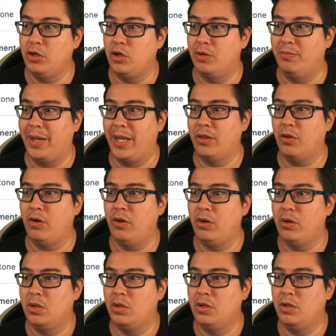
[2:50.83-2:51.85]
your mailer
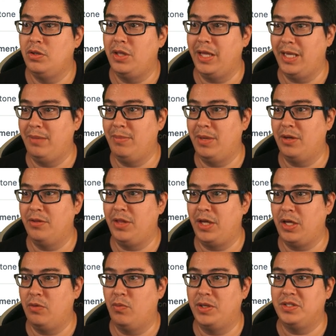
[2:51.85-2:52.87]
the email that
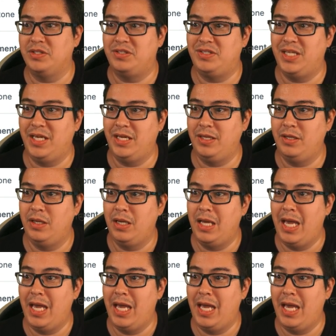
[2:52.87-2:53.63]
you want to send,